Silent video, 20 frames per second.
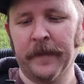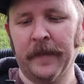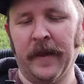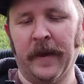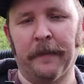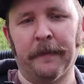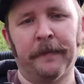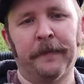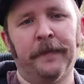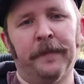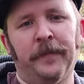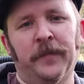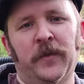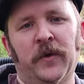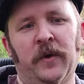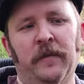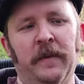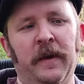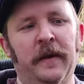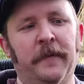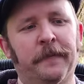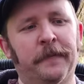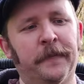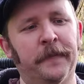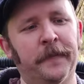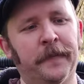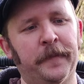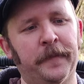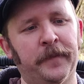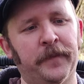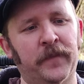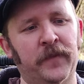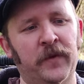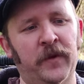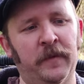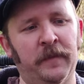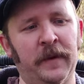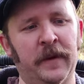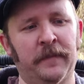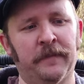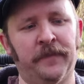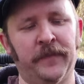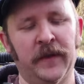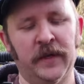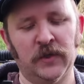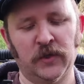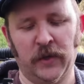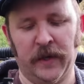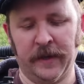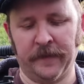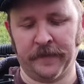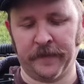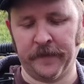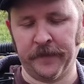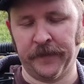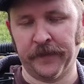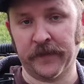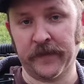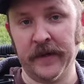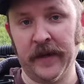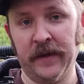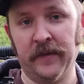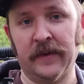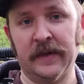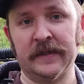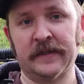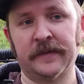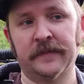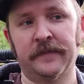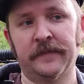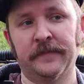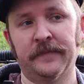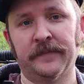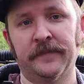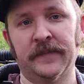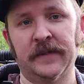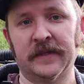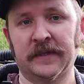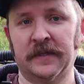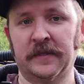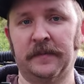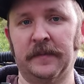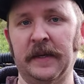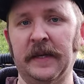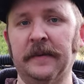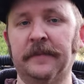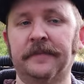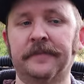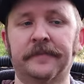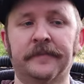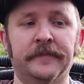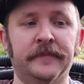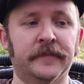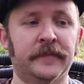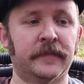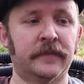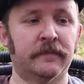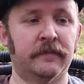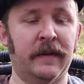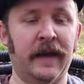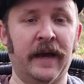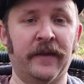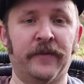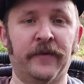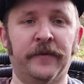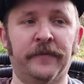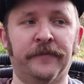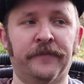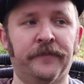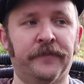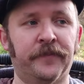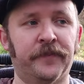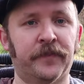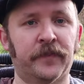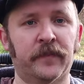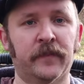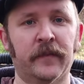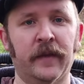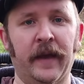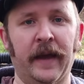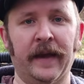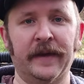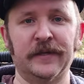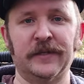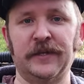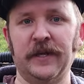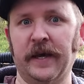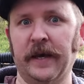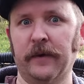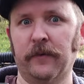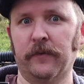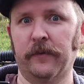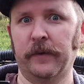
Yep, good beer. Good beer. Enjoy it. Anyways, this is me, Matthew, hashtag